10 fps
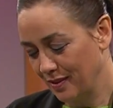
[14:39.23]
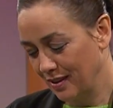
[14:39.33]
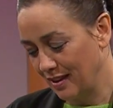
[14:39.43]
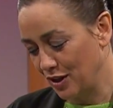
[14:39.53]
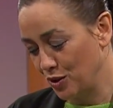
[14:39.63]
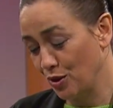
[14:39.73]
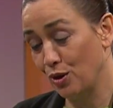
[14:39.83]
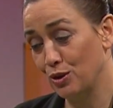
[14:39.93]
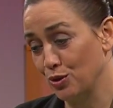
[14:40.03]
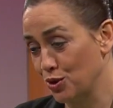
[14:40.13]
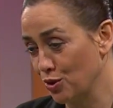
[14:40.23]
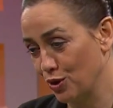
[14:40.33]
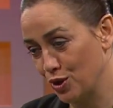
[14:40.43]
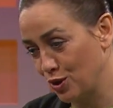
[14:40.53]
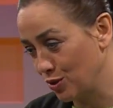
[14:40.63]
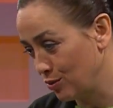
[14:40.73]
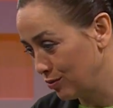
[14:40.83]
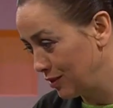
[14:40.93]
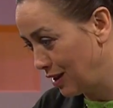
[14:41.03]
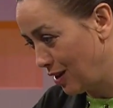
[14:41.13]
that you go to church to,
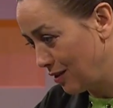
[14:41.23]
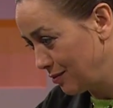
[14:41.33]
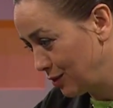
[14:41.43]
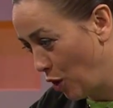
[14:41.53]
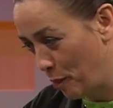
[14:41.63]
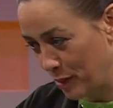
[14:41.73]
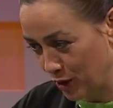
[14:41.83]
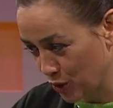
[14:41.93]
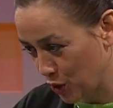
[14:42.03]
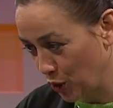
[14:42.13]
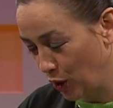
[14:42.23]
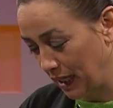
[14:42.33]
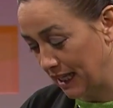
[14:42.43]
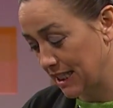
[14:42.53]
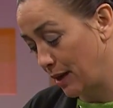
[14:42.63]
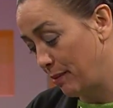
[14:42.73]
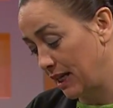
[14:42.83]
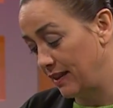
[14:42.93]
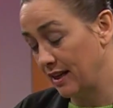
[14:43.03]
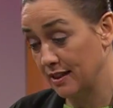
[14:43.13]
open your soul, and
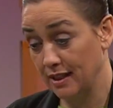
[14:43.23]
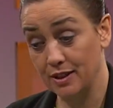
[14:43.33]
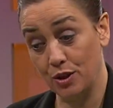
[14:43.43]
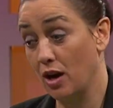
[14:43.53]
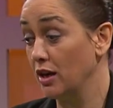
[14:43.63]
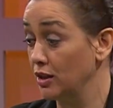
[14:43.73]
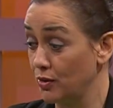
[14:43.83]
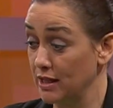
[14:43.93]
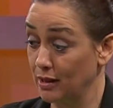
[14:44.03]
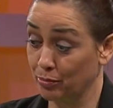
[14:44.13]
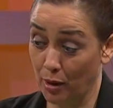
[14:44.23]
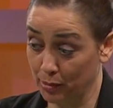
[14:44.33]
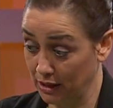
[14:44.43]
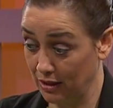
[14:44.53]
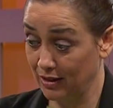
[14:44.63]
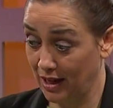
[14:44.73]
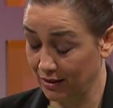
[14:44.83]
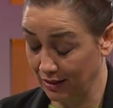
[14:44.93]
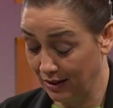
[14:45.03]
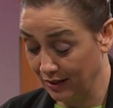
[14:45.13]
somebody there says, you're not dressed up properly, you got to
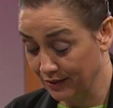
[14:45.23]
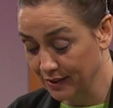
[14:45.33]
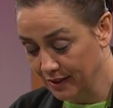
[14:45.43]
leave.